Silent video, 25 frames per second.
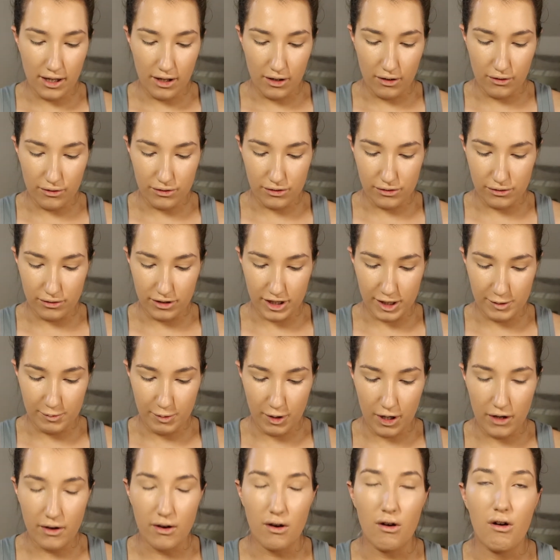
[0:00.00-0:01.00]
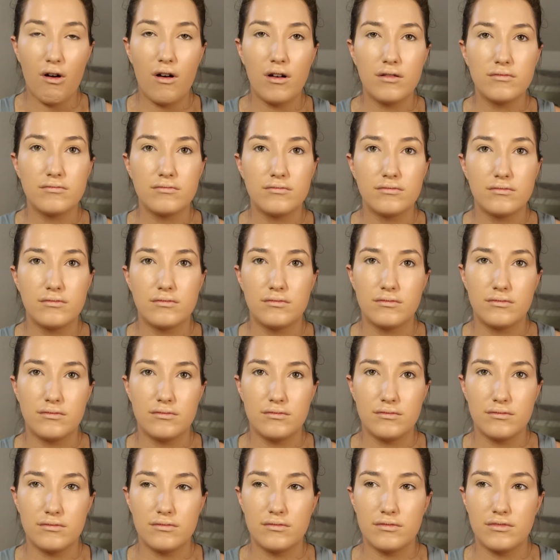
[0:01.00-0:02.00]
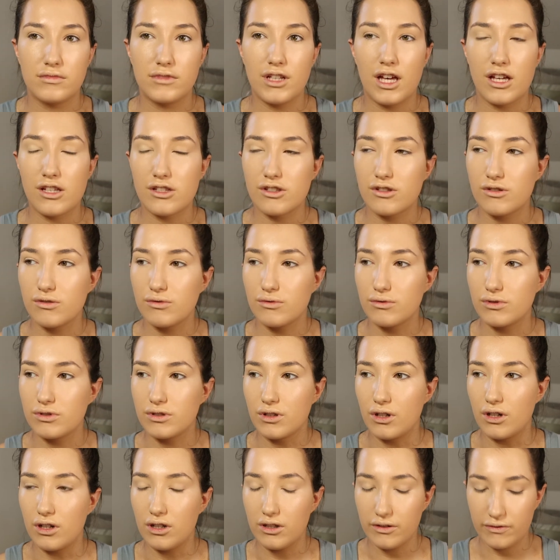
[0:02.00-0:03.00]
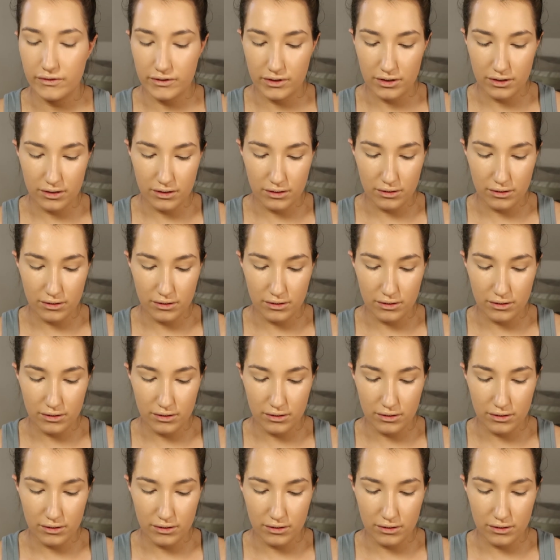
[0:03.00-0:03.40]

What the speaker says: Also this puff, that's so soft.